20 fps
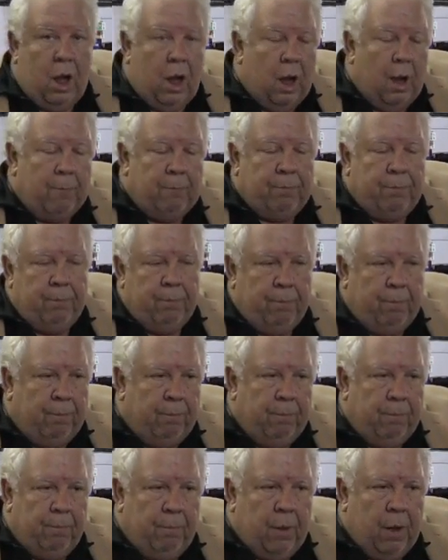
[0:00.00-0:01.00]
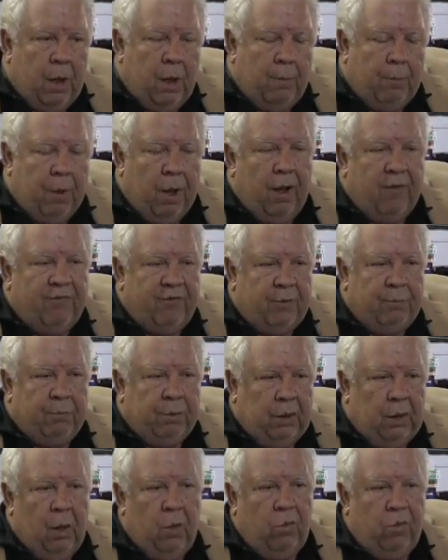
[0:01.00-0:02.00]
up above and
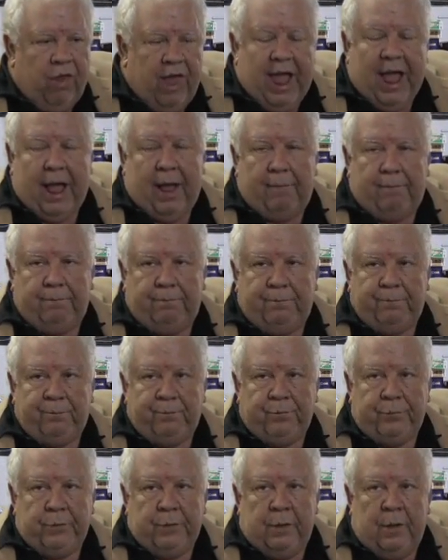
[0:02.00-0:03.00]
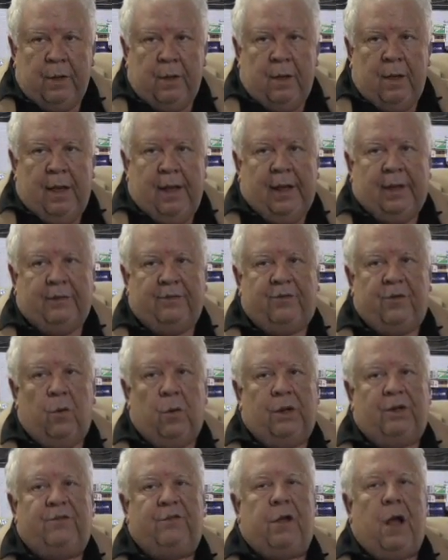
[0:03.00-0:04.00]
below that. And so
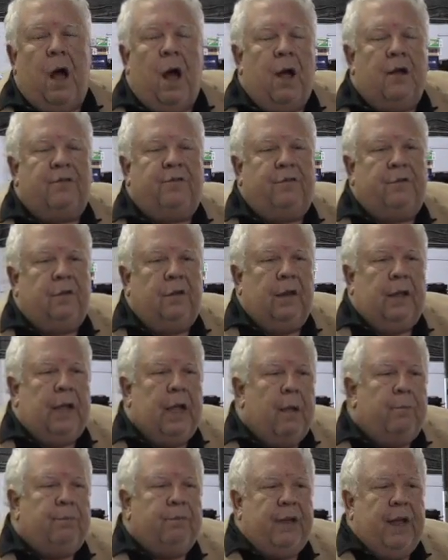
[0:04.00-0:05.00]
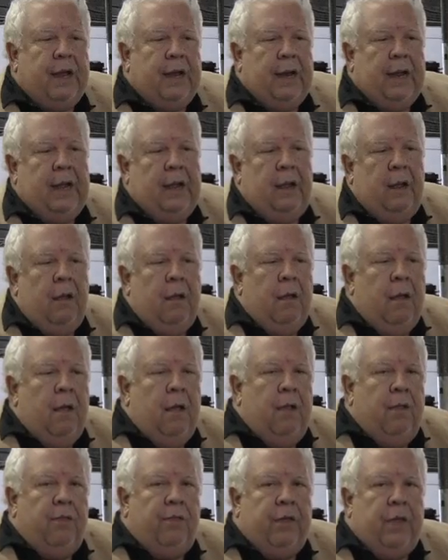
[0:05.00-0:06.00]
it's constantly updating
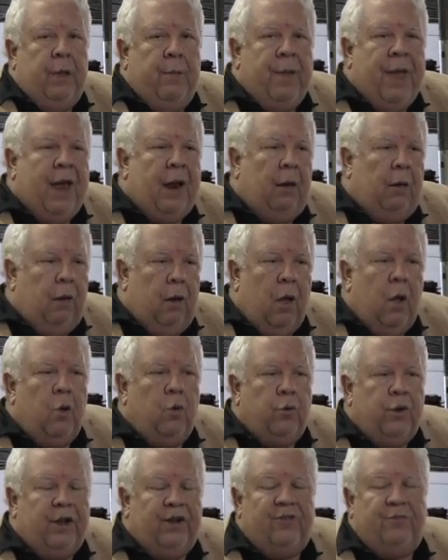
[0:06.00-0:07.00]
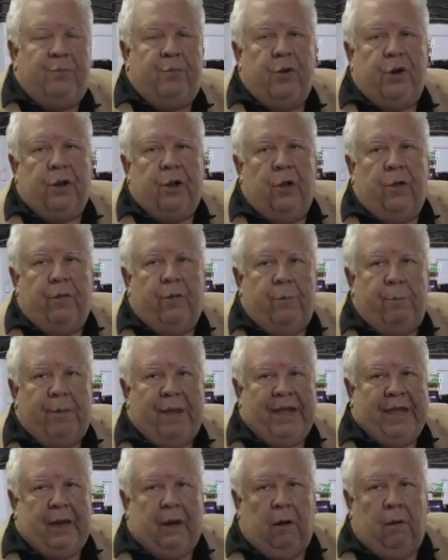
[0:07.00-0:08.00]
the amount of load it's putting on the
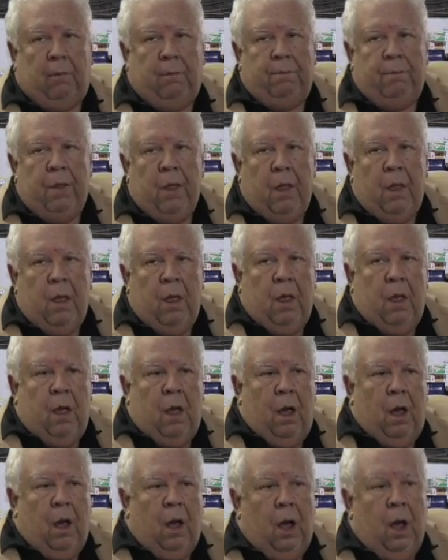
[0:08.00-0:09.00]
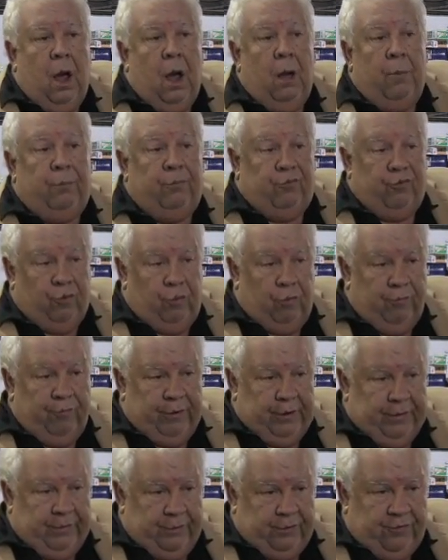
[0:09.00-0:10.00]
panel, uh,
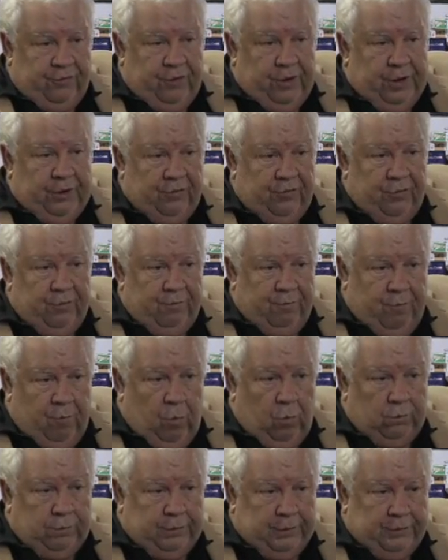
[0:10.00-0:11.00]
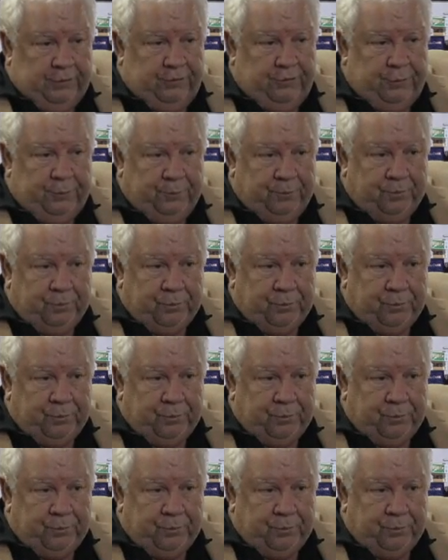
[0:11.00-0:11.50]
observing the change in voltage